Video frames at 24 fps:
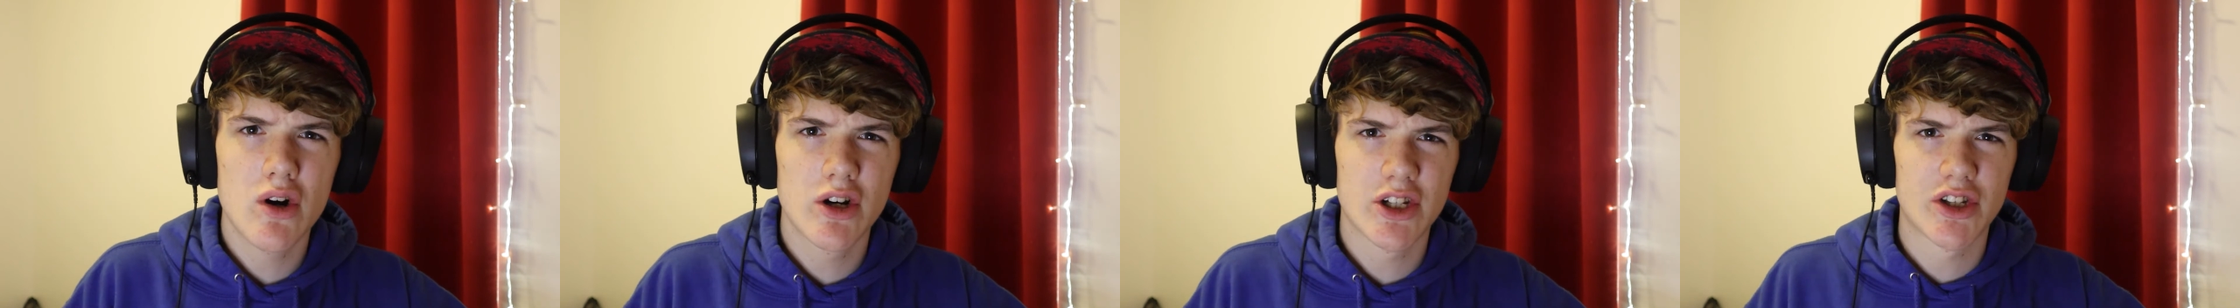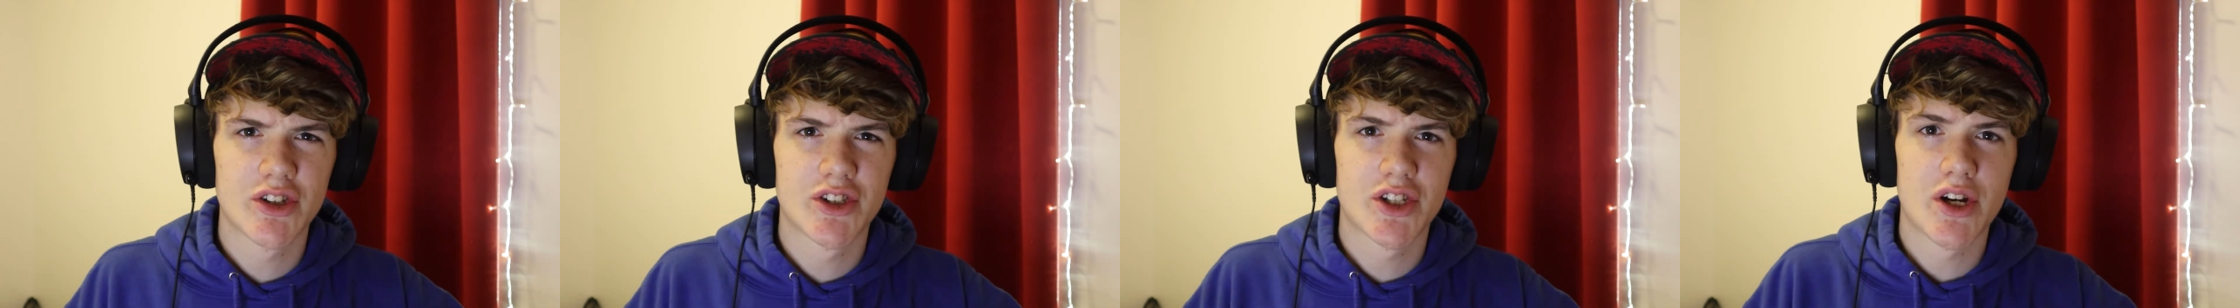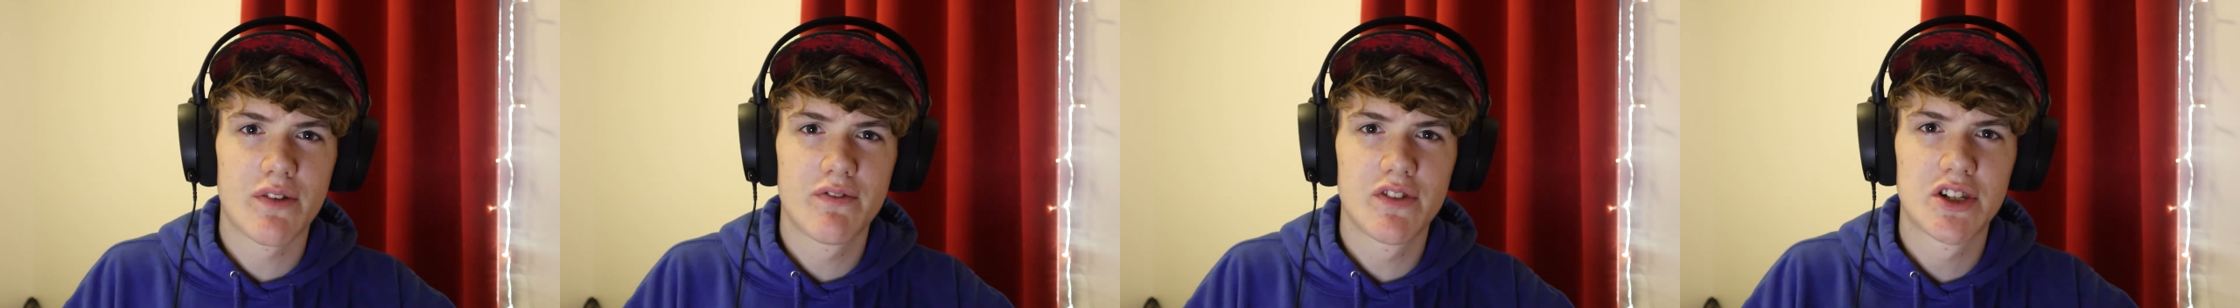
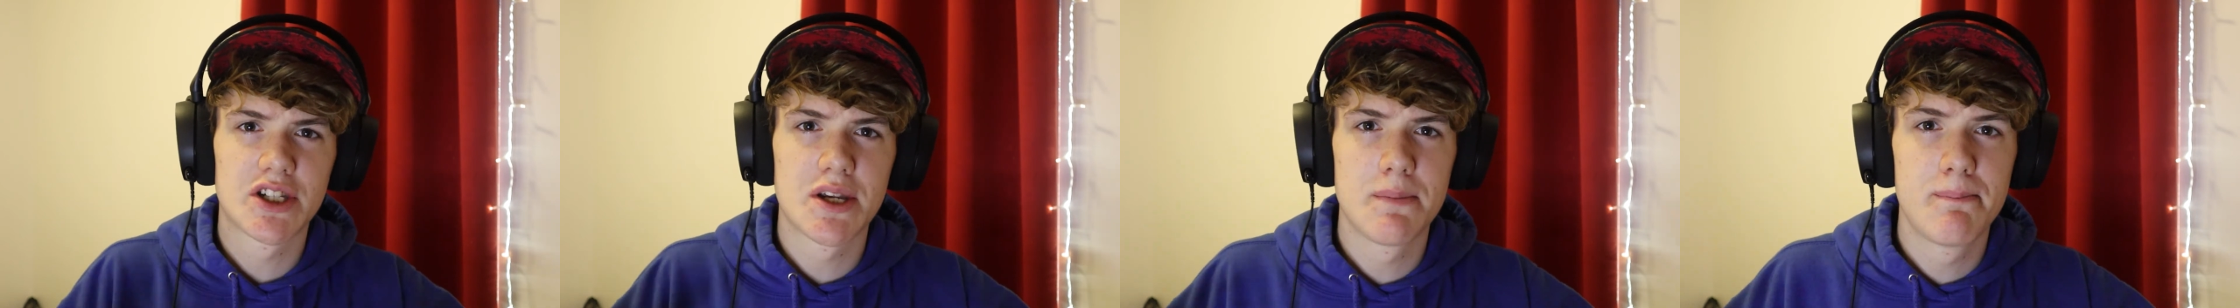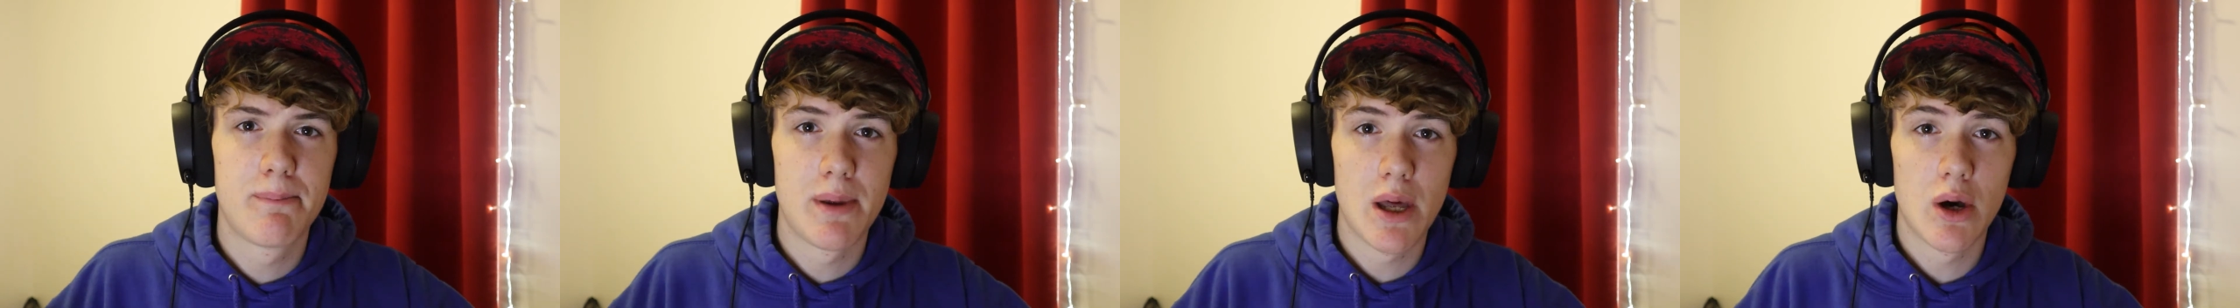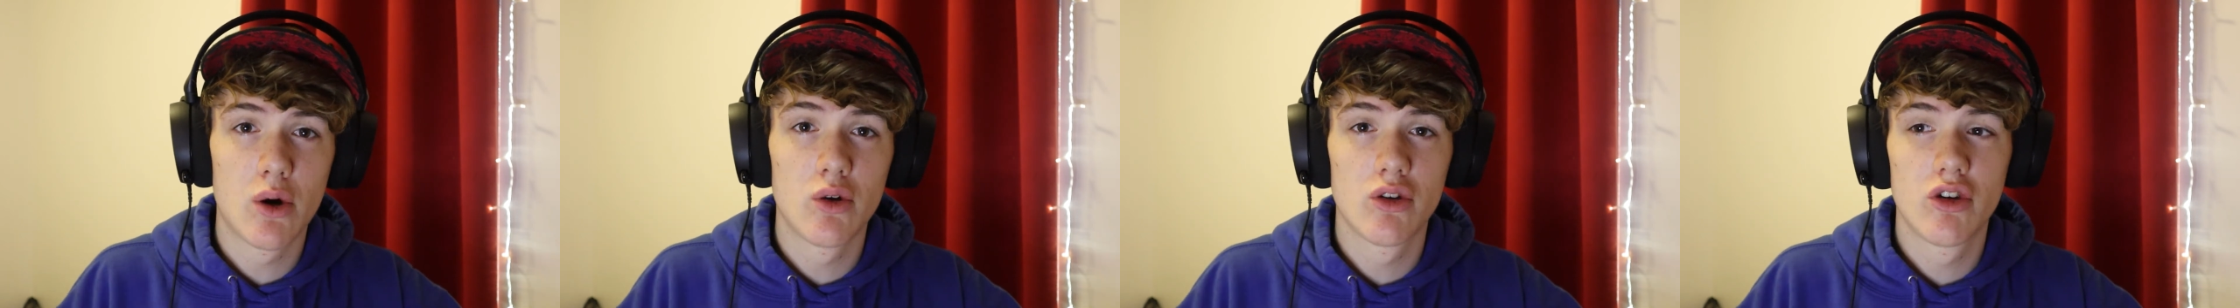because it's obviously
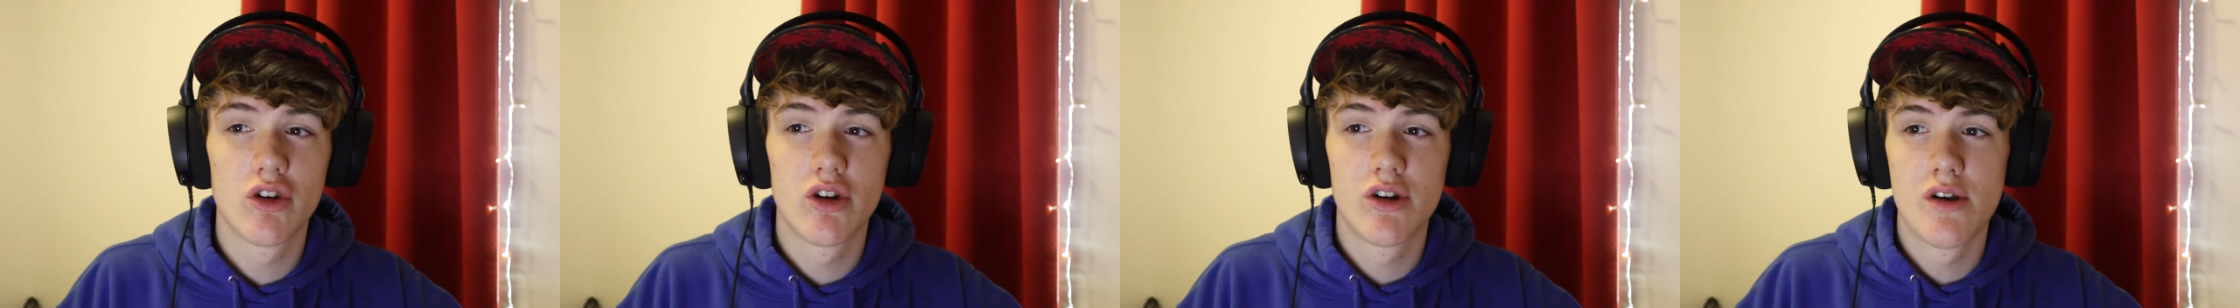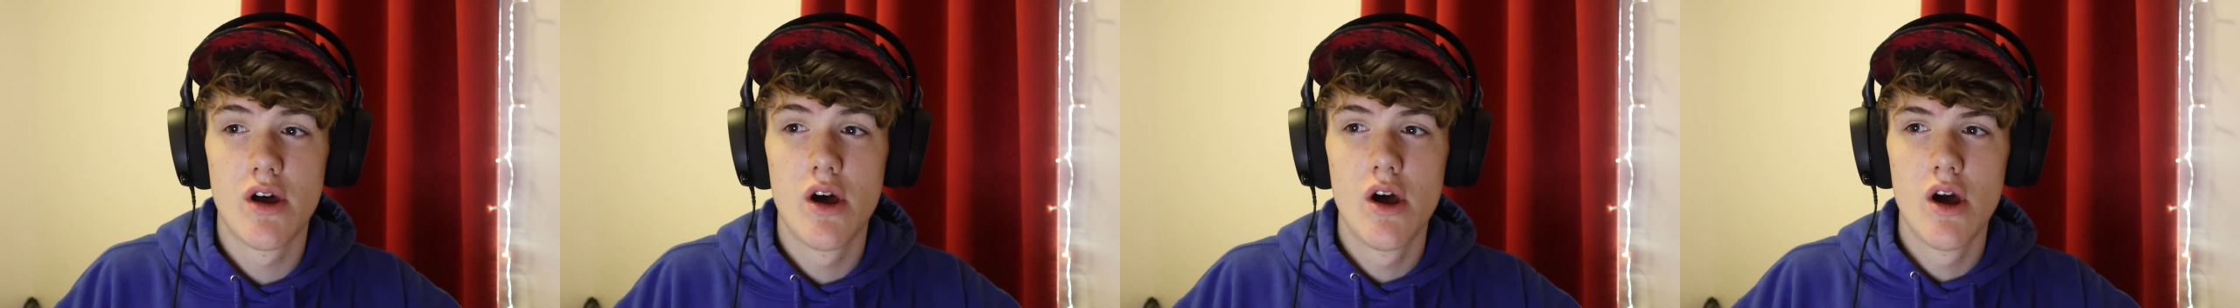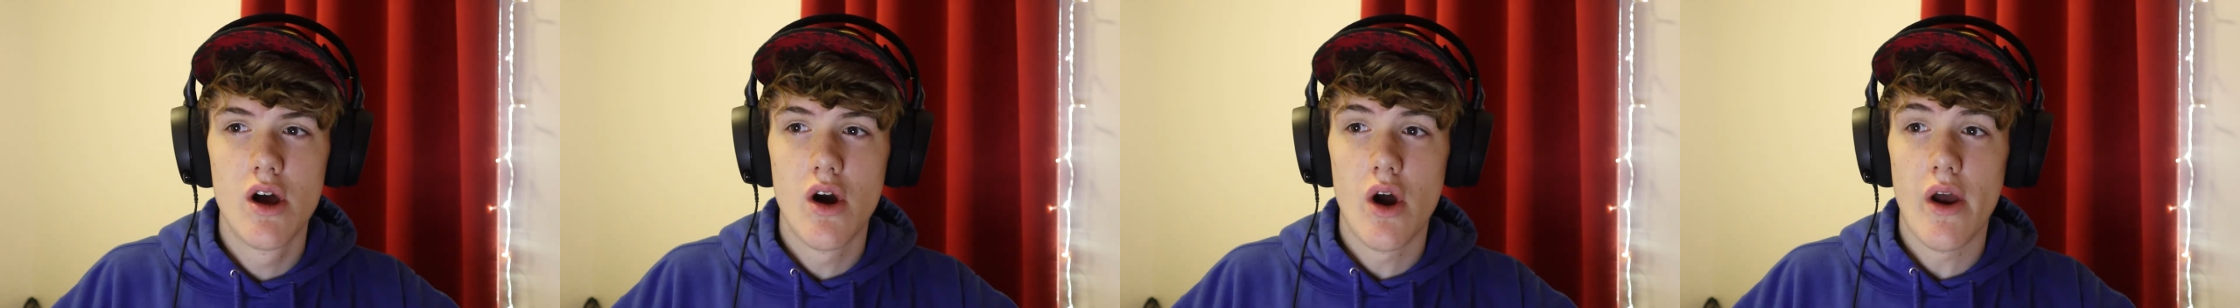building